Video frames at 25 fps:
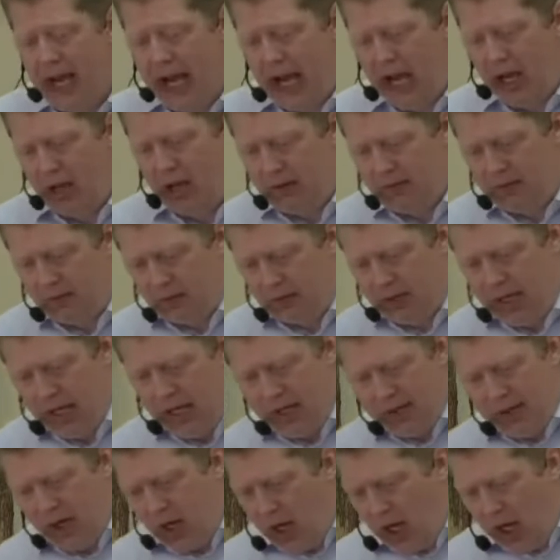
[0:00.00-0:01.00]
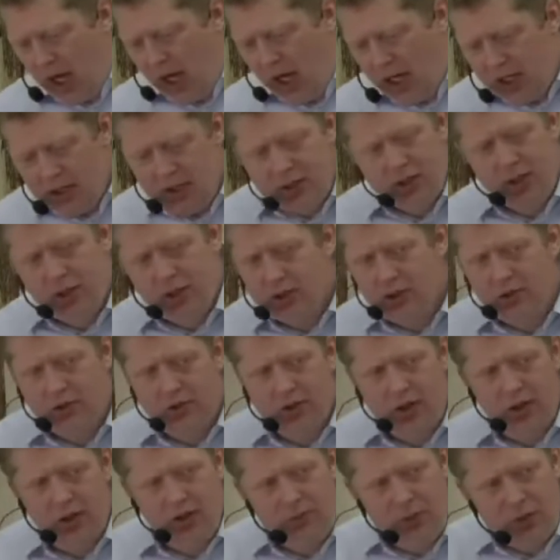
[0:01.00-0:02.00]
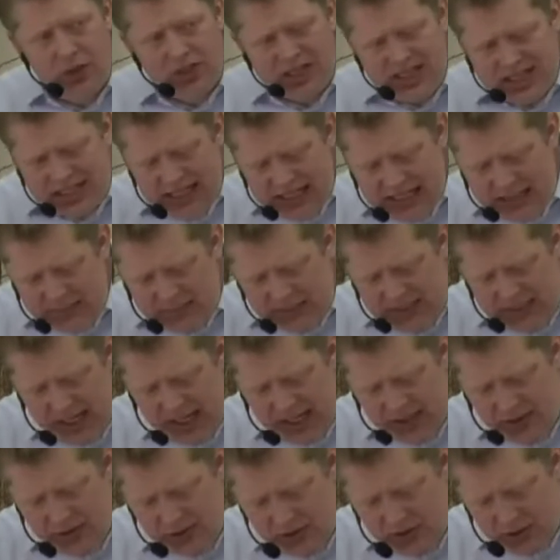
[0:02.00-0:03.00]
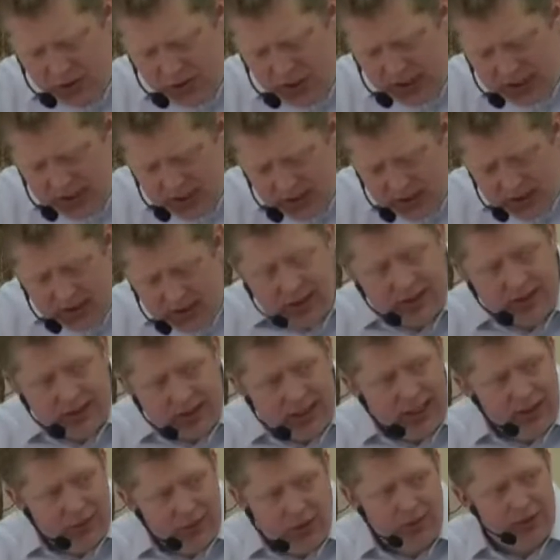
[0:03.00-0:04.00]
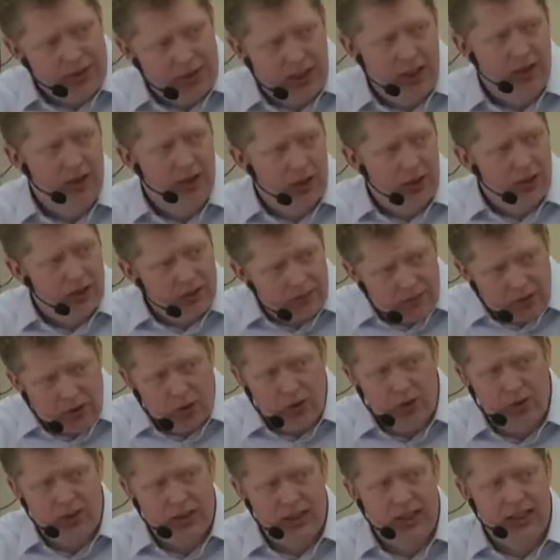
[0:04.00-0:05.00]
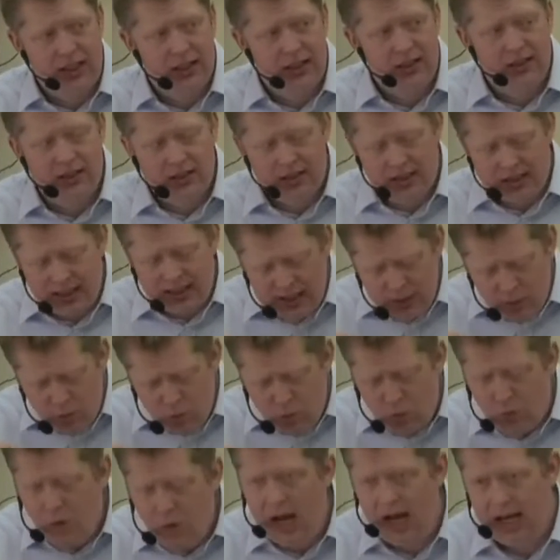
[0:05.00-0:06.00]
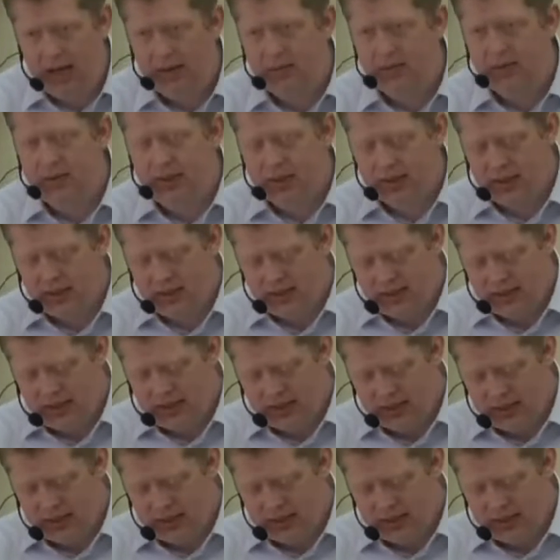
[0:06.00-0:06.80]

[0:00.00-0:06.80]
powerful, uncontrollable, deep down. Jesus could see what was going on. Of course he could, and he wept.